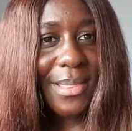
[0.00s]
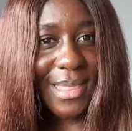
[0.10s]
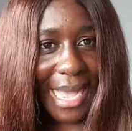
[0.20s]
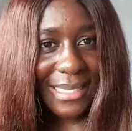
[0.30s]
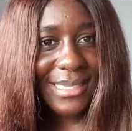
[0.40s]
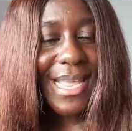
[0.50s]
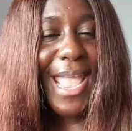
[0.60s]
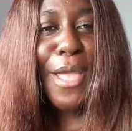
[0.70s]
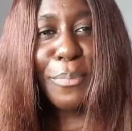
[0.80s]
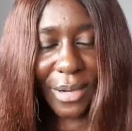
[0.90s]
that
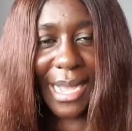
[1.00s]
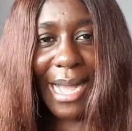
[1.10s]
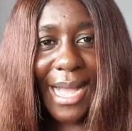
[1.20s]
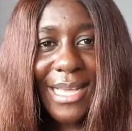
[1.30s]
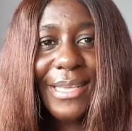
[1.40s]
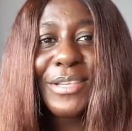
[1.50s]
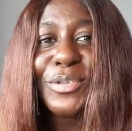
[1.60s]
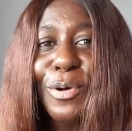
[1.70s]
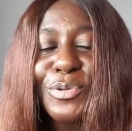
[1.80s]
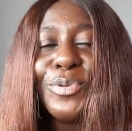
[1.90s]
Ebuka
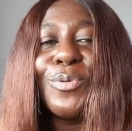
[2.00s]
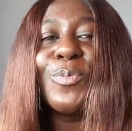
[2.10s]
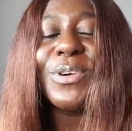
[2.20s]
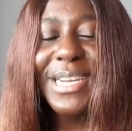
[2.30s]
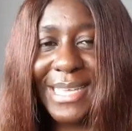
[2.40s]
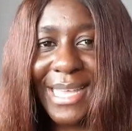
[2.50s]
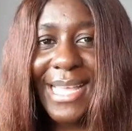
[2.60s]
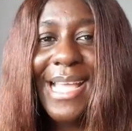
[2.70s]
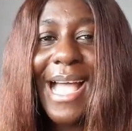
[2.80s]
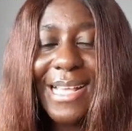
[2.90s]
is also
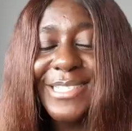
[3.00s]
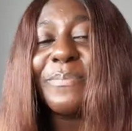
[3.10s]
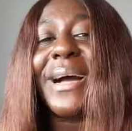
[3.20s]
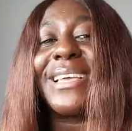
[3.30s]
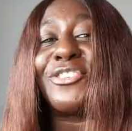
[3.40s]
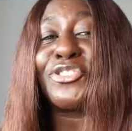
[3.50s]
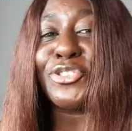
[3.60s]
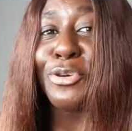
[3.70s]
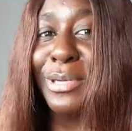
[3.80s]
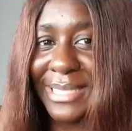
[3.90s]
working as per
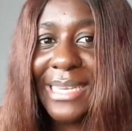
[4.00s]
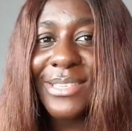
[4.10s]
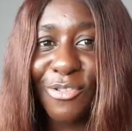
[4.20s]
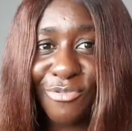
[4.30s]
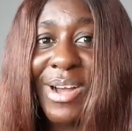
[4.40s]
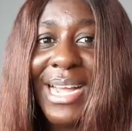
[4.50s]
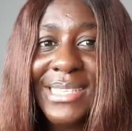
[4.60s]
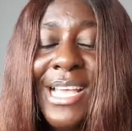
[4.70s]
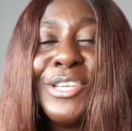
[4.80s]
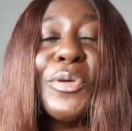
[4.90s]
instructed, all
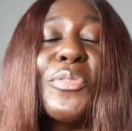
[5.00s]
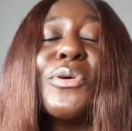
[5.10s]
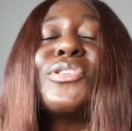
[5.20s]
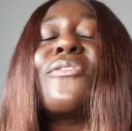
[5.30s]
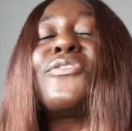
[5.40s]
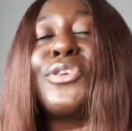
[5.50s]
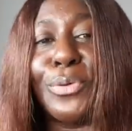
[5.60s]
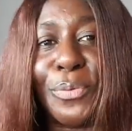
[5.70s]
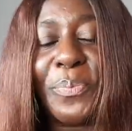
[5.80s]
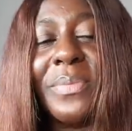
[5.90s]
right? So those of
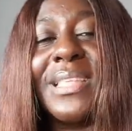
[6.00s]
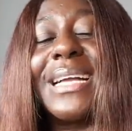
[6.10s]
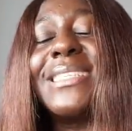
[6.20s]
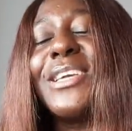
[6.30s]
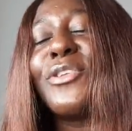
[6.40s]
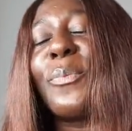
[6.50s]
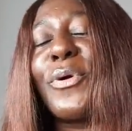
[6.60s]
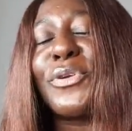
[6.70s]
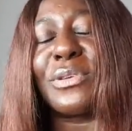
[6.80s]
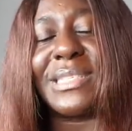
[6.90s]
you that take it
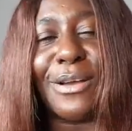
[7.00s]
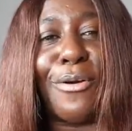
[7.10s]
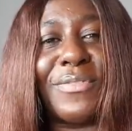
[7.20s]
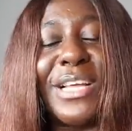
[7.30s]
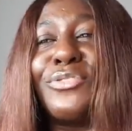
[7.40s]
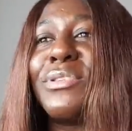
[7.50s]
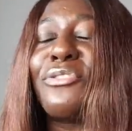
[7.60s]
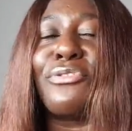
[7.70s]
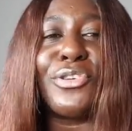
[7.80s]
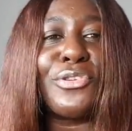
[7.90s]
upon yourself that during
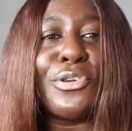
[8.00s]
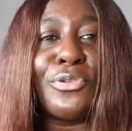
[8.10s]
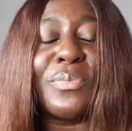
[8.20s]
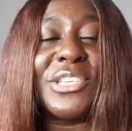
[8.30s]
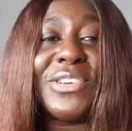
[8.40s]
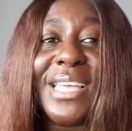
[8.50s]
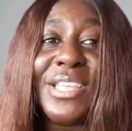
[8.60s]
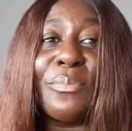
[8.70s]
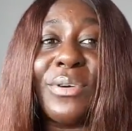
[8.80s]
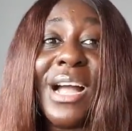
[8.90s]
the reunion you'll be
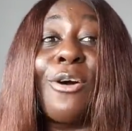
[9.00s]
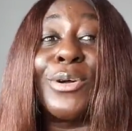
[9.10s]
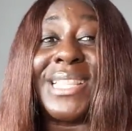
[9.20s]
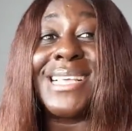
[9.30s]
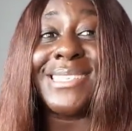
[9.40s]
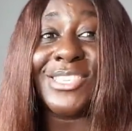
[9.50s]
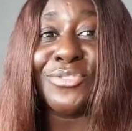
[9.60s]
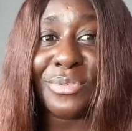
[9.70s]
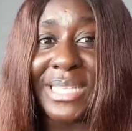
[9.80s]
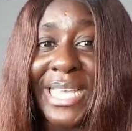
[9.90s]
dragging Ebuka
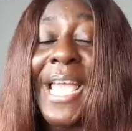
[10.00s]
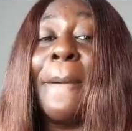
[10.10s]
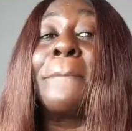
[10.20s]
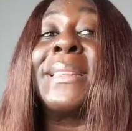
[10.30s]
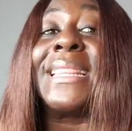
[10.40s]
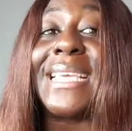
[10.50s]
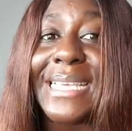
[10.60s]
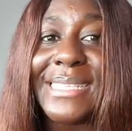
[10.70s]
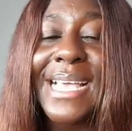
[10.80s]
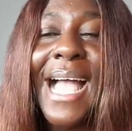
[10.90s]
unnecessarily,
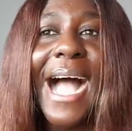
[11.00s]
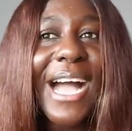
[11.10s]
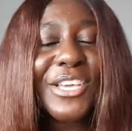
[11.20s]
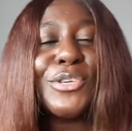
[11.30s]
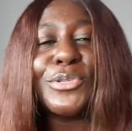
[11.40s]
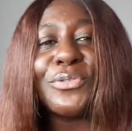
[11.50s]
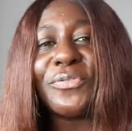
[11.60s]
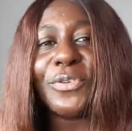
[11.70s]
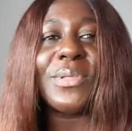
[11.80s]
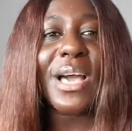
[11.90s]
please I used to
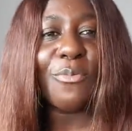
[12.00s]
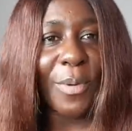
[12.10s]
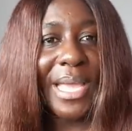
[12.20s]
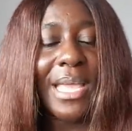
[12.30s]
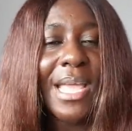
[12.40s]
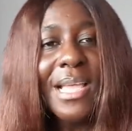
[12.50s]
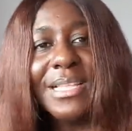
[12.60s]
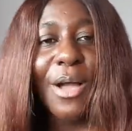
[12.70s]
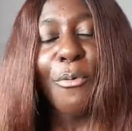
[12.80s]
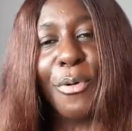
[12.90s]
feel that way
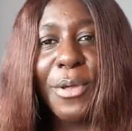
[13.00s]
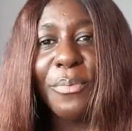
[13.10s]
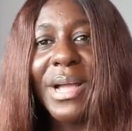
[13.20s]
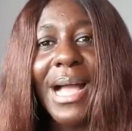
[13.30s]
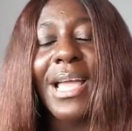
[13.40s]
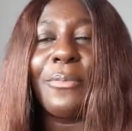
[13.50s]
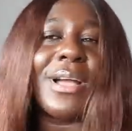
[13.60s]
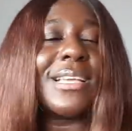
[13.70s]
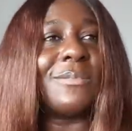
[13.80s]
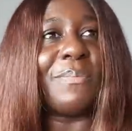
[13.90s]
that oh Ebuka,
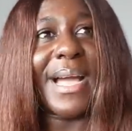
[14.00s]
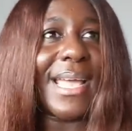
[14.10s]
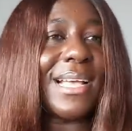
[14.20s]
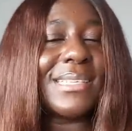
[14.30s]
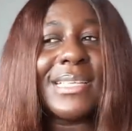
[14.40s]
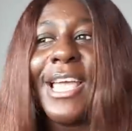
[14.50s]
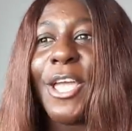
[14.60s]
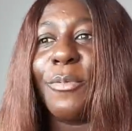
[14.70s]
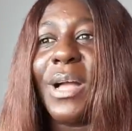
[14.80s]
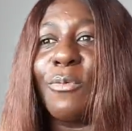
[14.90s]
is biased.
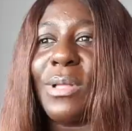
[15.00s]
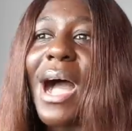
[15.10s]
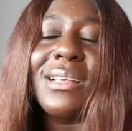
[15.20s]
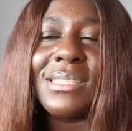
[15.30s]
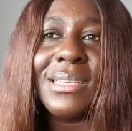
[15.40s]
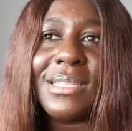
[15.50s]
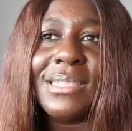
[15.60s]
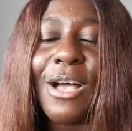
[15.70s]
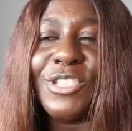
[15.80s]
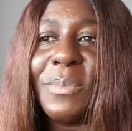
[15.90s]
Ebuka would ask
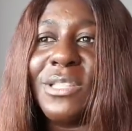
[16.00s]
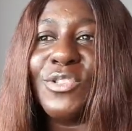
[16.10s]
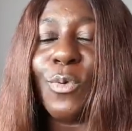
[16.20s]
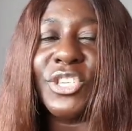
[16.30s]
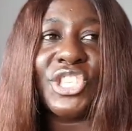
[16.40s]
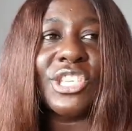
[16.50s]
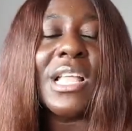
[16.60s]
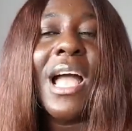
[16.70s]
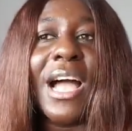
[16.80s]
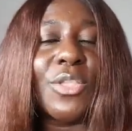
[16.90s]
this housemate this
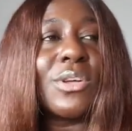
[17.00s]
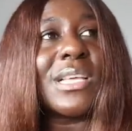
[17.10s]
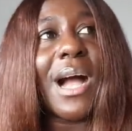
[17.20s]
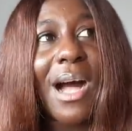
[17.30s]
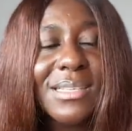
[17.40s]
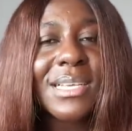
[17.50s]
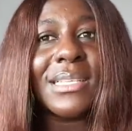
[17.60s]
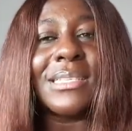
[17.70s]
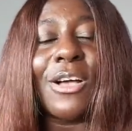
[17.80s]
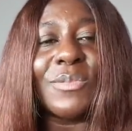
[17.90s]
question and not ask
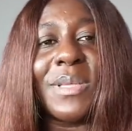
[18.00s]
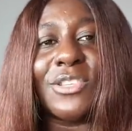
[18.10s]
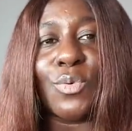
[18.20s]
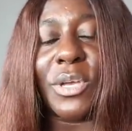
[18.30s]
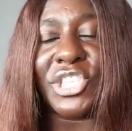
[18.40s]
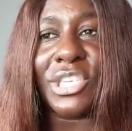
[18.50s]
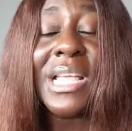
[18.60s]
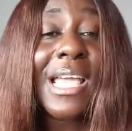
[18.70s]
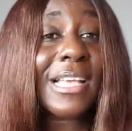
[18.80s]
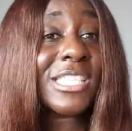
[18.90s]
this housemate this question,
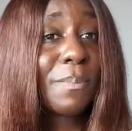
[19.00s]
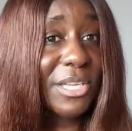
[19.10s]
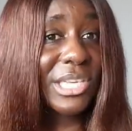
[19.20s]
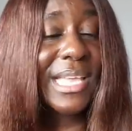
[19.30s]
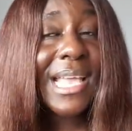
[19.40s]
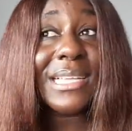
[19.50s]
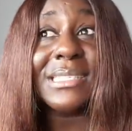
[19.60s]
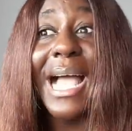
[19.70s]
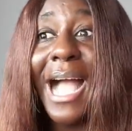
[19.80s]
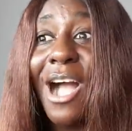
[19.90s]
especially
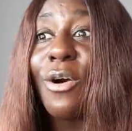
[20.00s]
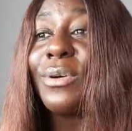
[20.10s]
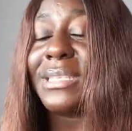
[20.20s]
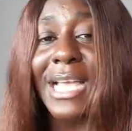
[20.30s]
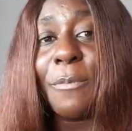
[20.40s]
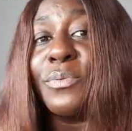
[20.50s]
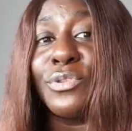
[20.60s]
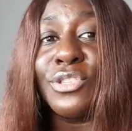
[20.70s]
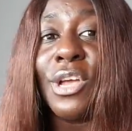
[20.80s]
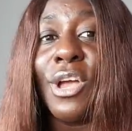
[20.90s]
as how it
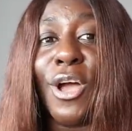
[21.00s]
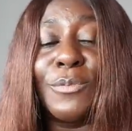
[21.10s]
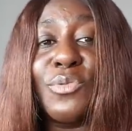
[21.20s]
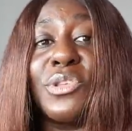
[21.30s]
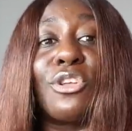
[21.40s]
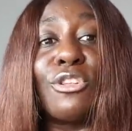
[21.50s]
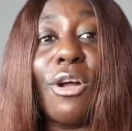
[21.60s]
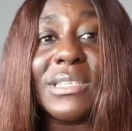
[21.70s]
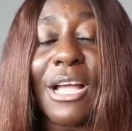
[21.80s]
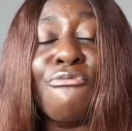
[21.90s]
happened um, during the
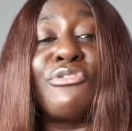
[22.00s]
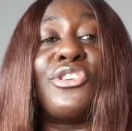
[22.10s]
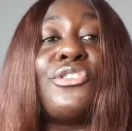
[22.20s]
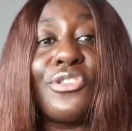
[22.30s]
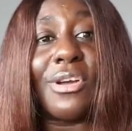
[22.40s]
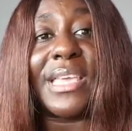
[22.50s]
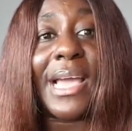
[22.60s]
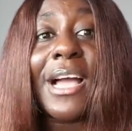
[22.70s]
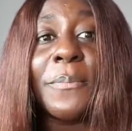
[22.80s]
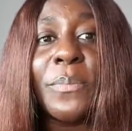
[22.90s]
lockdown reunion,
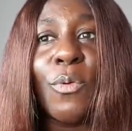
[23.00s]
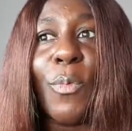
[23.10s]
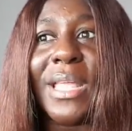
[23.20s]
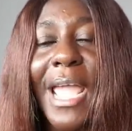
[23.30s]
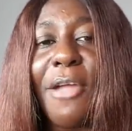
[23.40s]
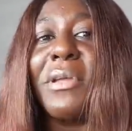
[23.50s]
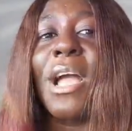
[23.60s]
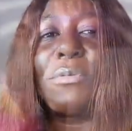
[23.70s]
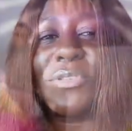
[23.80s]
yeah, when Erica